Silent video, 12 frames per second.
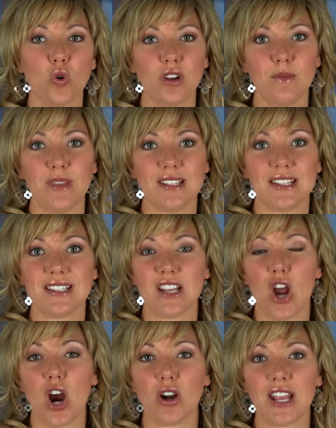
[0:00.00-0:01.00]
own a business
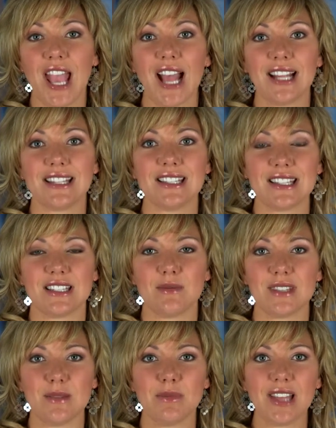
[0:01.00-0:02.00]
that already had
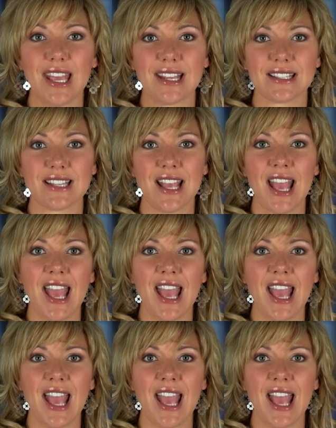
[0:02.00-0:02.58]
systems in place